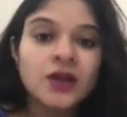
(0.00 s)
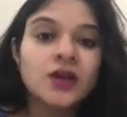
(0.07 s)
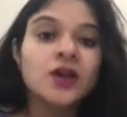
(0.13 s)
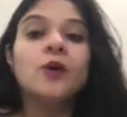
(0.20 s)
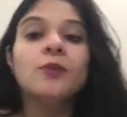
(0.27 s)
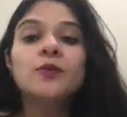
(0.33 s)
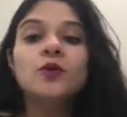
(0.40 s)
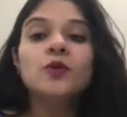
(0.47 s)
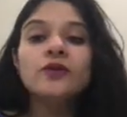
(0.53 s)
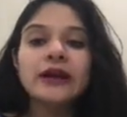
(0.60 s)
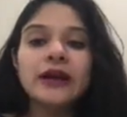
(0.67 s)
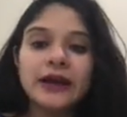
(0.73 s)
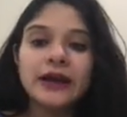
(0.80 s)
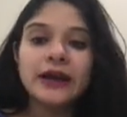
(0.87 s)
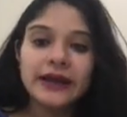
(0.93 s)
Moving
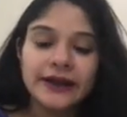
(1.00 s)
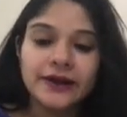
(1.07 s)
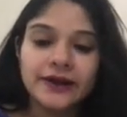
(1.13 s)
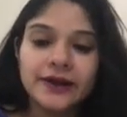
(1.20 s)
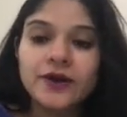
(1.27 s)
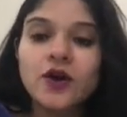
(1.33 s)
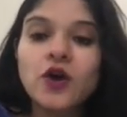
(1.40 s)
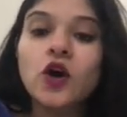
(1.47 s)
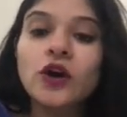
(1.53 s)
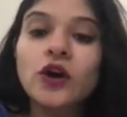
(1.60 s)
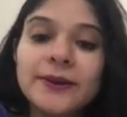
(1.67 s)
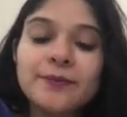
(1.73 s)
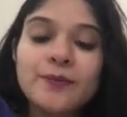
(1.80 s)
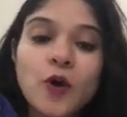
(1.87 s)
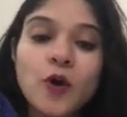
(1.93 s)
ahead on
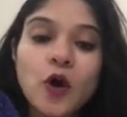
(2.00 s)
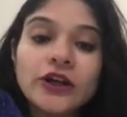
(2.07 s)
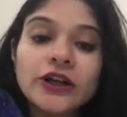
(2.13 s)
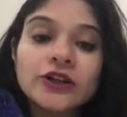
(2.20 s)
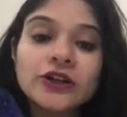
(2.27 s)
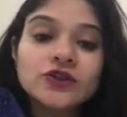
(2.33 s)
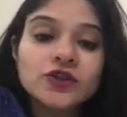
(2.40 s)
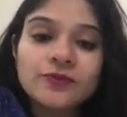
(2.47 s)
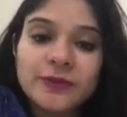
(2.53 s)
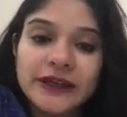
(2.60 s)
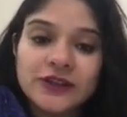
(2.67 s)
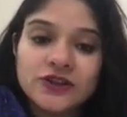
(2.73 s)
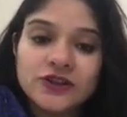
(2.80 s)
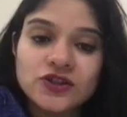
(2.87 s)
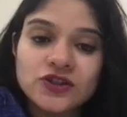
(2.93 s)
importance of
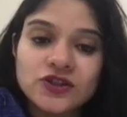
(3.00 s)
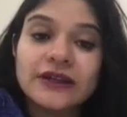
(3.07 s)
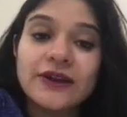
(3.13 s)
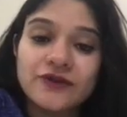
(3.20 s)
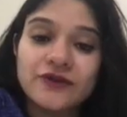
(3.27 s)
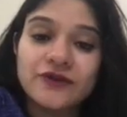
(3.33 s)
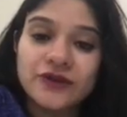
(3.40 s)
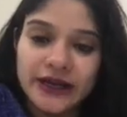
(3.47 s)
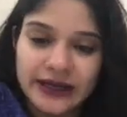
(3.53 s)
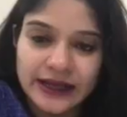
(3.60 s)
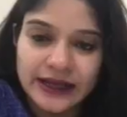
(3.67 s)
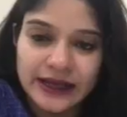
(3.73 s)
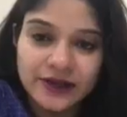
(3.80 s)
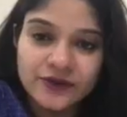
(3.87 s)
pH in everyday life.